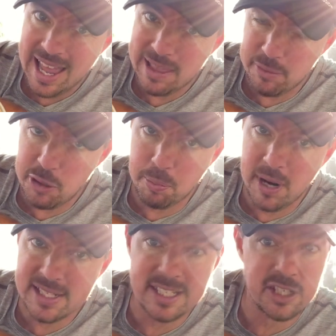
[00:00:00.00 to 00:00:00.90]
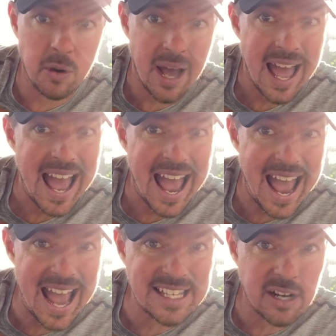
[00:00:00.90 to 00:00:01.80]
then when you press it, so
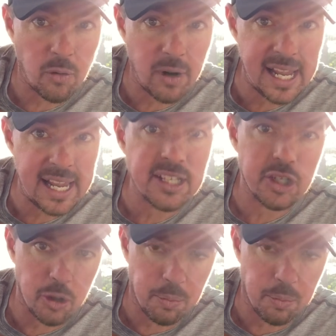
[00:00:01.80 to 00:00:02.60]
as it rings, you're